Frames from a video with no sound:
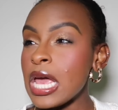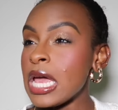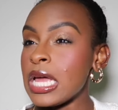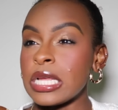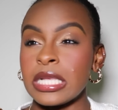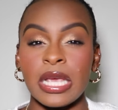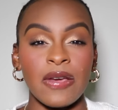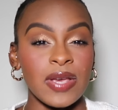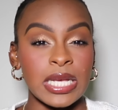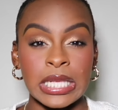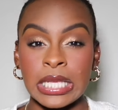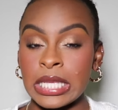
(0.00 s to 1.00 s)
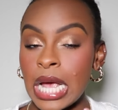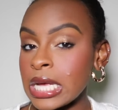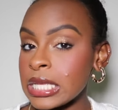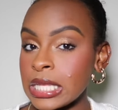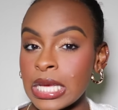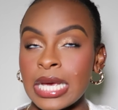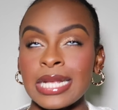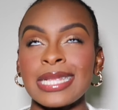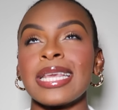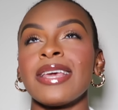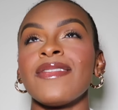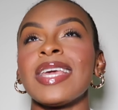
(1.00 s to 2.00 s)
it is giving sexy, it's
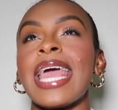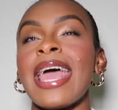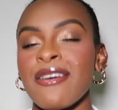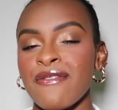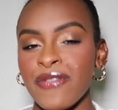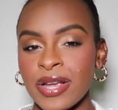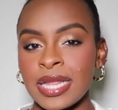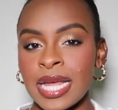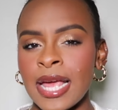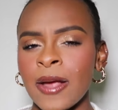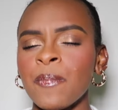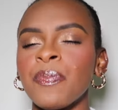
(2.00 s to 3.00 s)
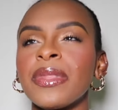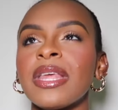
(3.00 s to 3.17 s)
giving everything